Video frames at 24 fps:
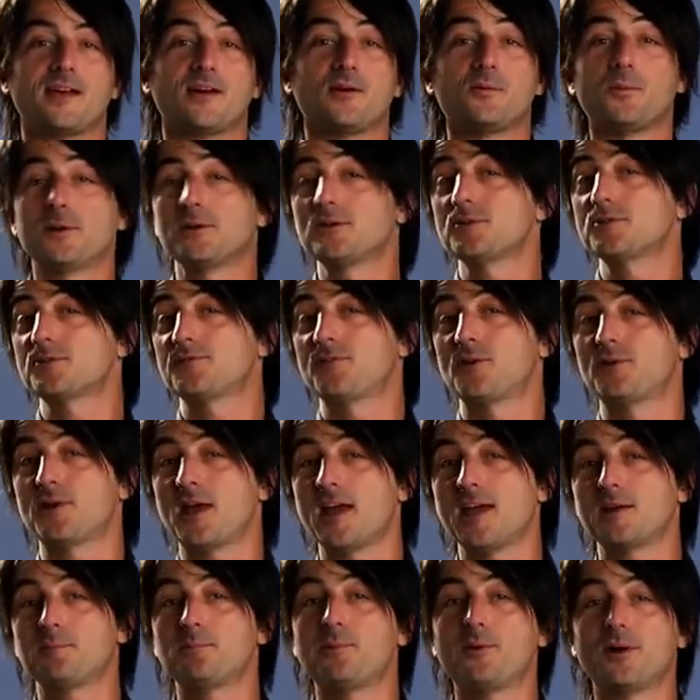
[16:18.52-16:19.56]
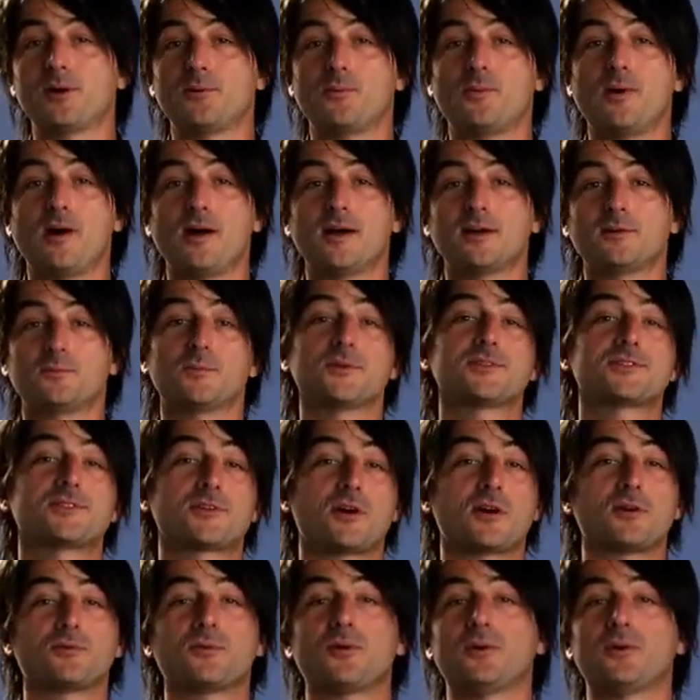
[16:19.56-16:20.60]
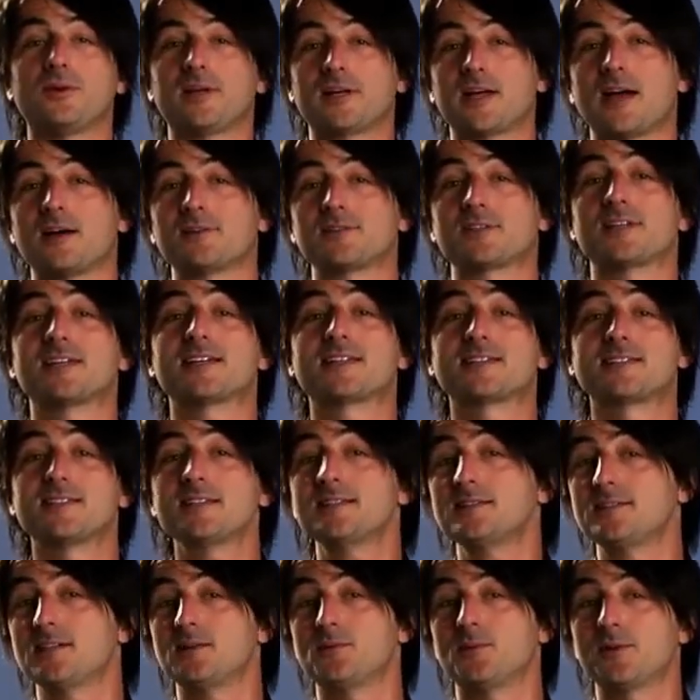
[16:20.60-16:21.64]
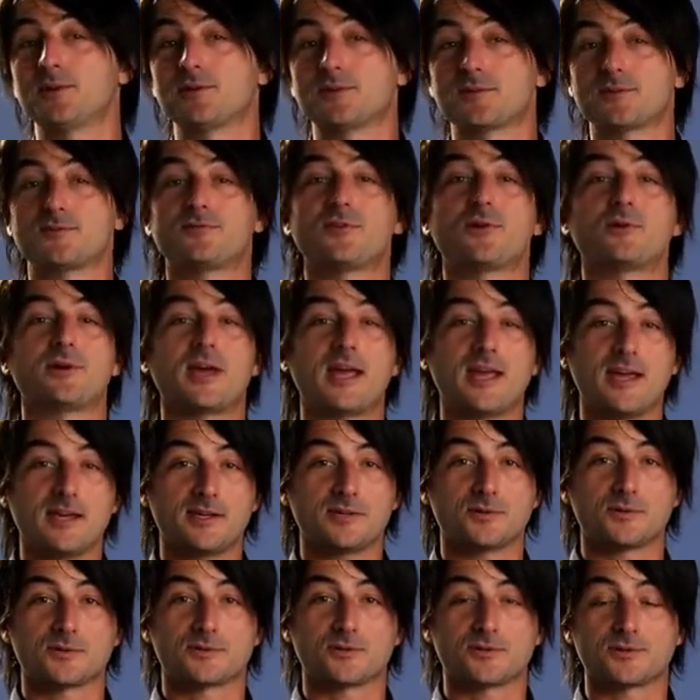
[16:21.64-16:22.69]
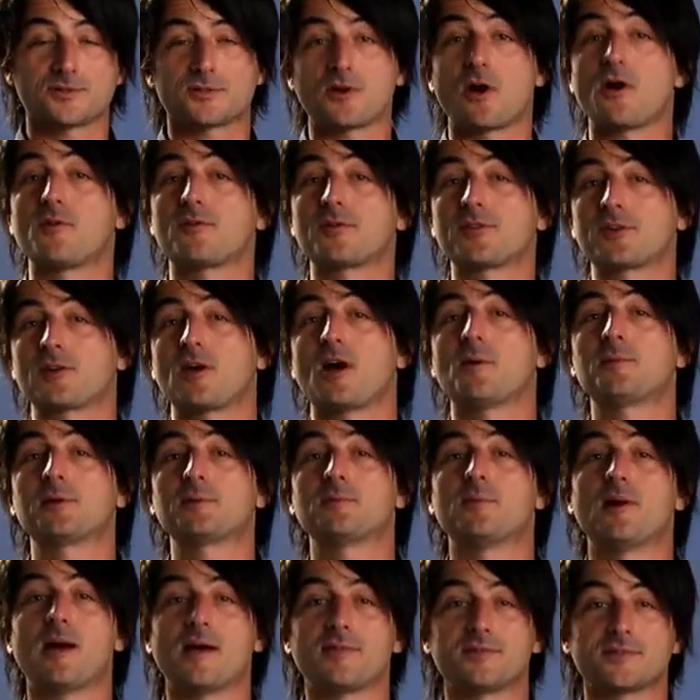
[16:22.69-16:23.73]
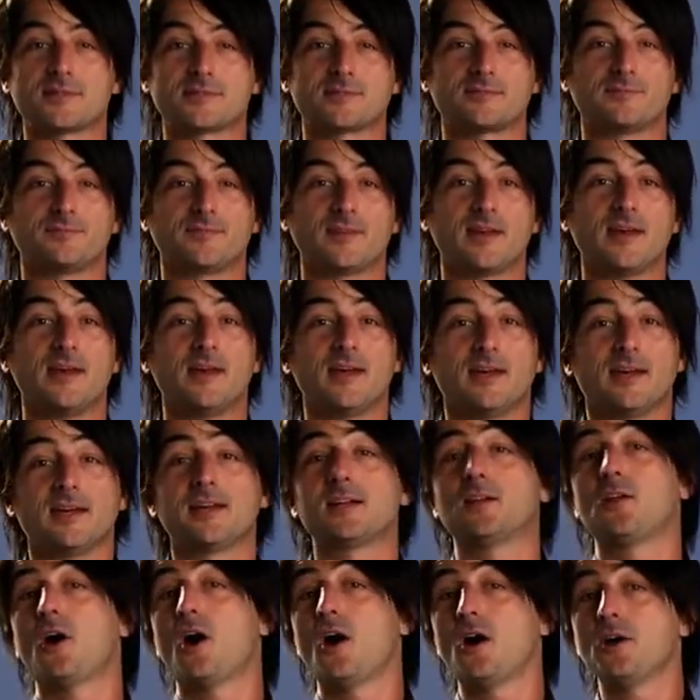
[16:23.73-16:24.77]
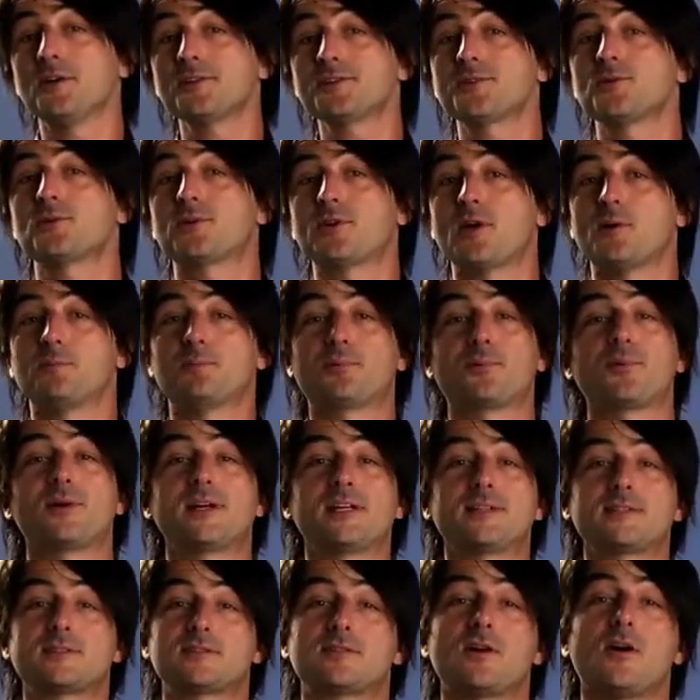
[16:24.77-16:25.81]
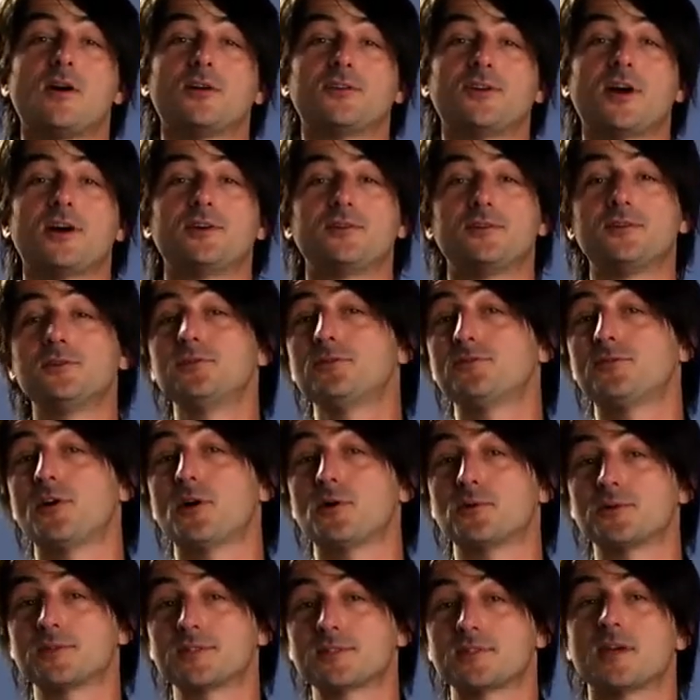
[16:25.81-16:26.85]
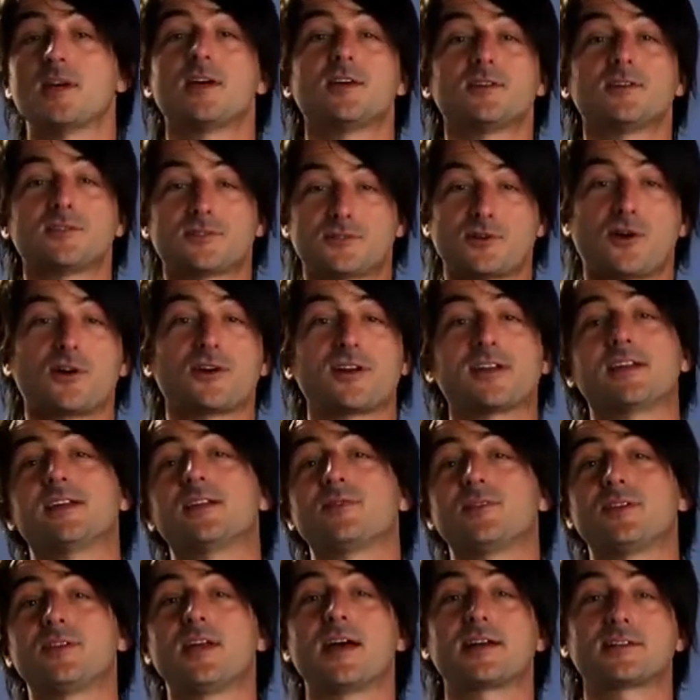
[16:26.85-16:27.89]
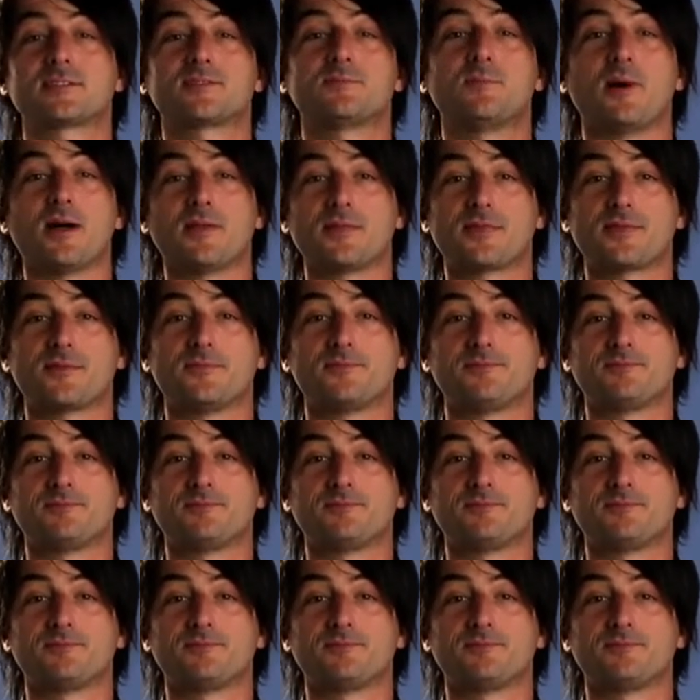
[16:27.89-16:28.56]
Windows Phone 8.1 will start rolling out to existing Windows Phone 8 users over the coming months. It'll also come pre-installed on new phones starting in the next month.